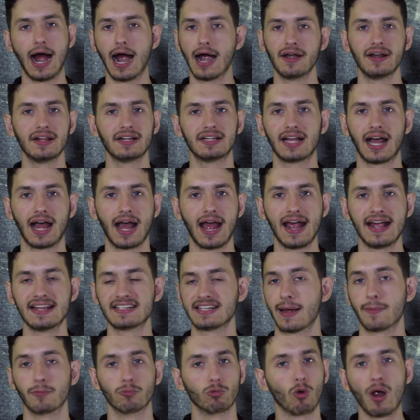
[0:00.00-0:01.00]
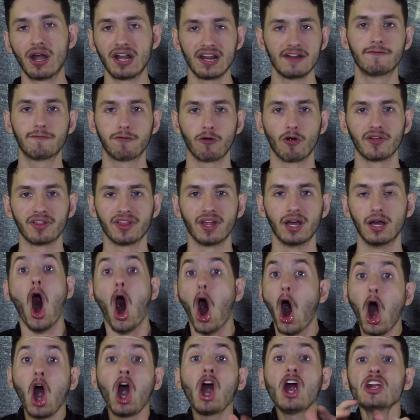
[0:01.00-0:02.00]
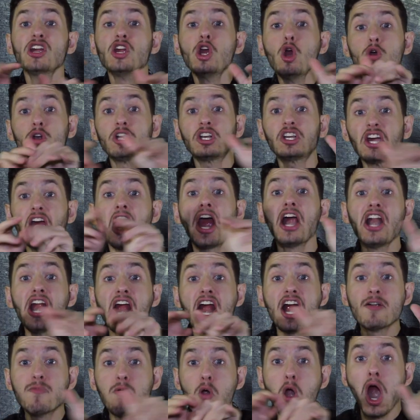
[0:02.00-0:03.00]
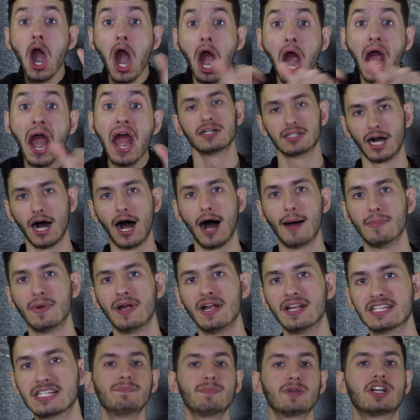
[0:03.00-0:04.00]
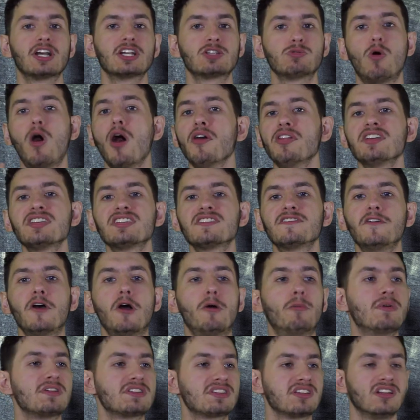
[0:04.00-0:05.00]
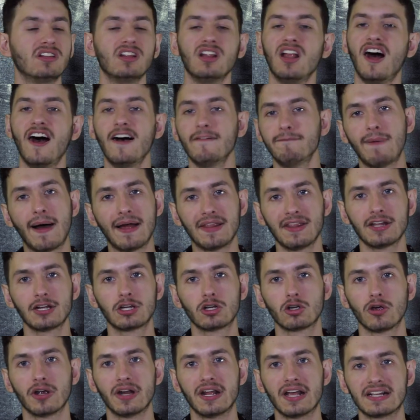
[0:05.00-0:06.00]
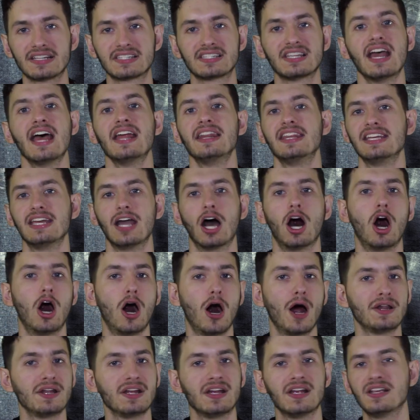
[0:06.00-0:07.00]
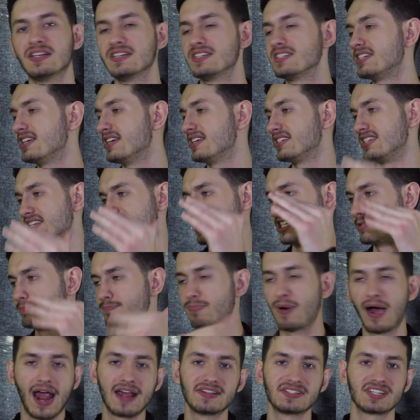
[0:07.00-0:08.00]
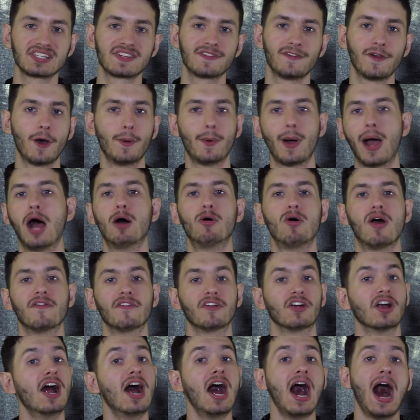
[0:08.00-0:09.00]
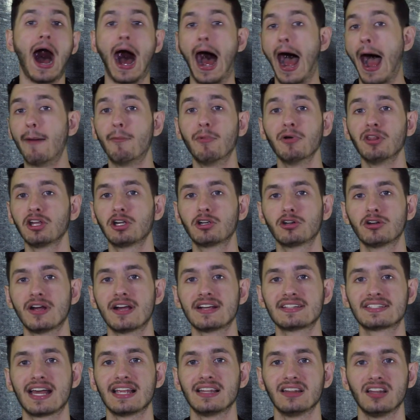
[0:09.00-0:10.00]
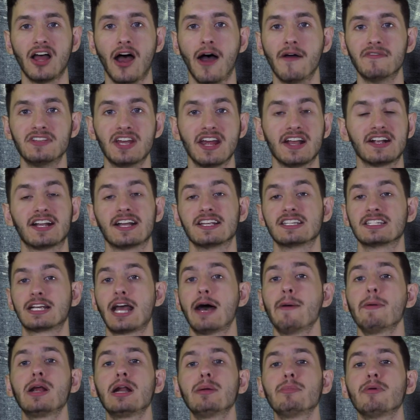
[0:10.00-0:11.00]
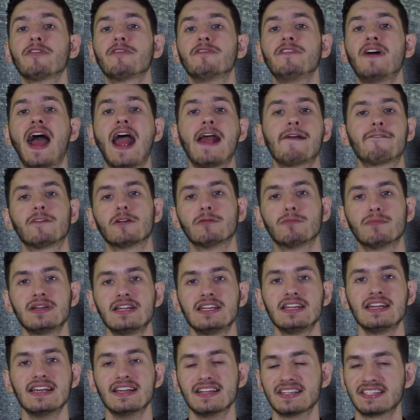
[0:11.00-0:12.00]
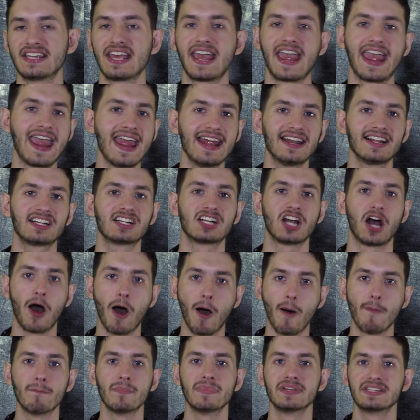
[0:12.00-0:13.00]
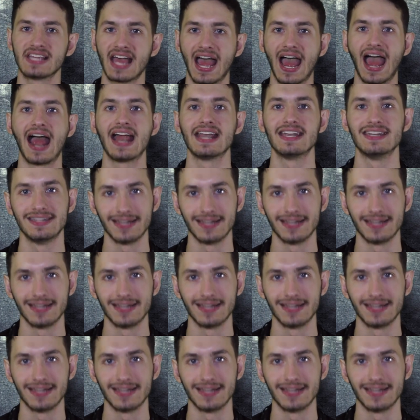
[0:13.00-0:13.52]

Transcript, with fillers: Alrighty guys, I'm ready for the Are you kidding me? comments because while this film was loved by the critics, the audiences despise this film. However, I'm with the critics I loved it because coming number five for me is It Comes at